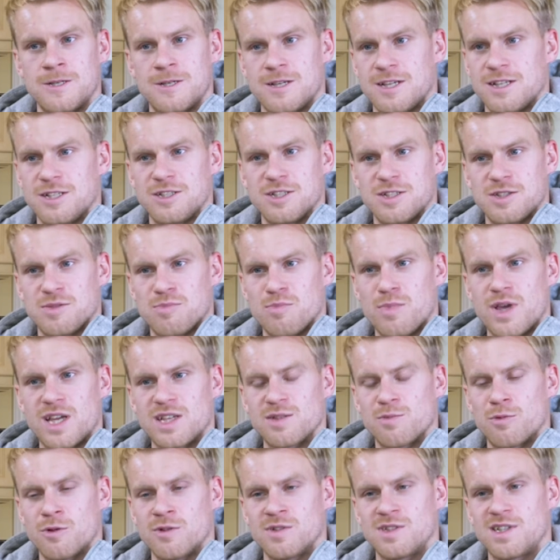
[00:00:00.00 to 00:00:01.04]
And it just
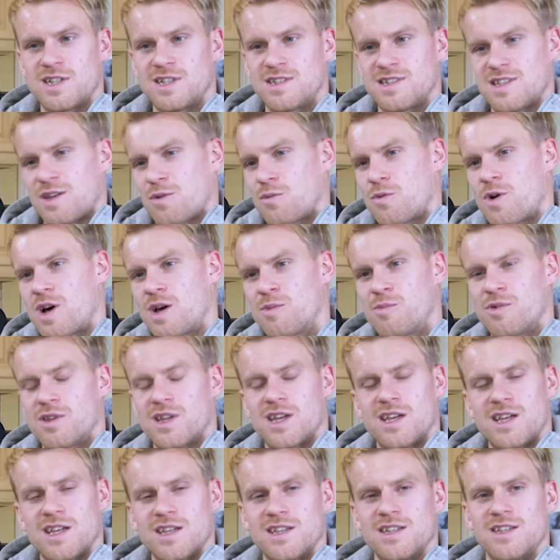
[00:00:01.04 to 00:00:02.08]
makes more sense, like, why
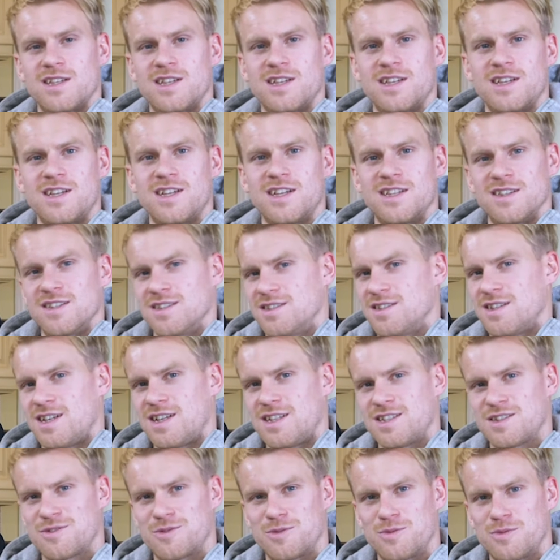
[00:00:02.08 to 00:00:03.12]
play in the
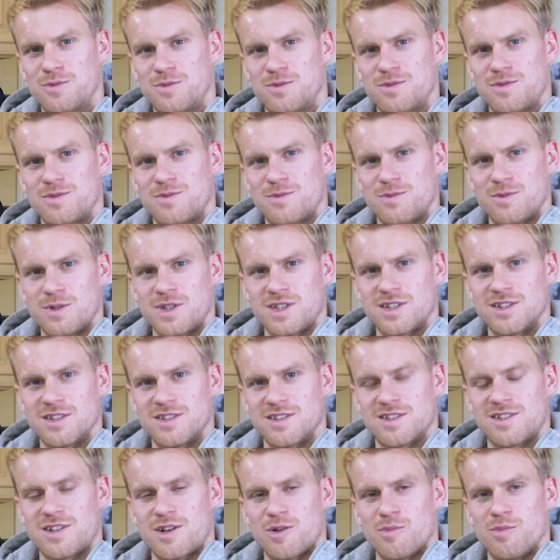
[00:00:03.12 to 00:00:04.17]
States when we can
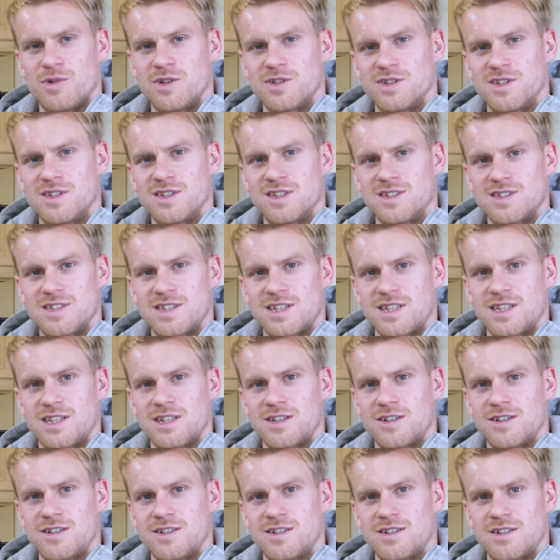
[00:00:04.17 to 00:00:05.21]
just start building this thing
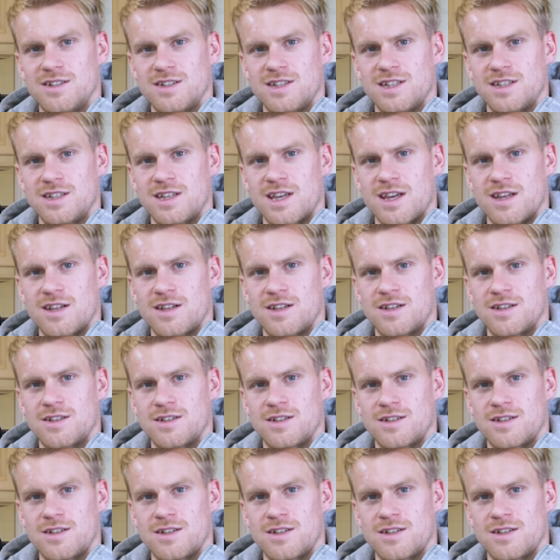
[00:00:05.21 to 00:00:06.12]
here in Canada.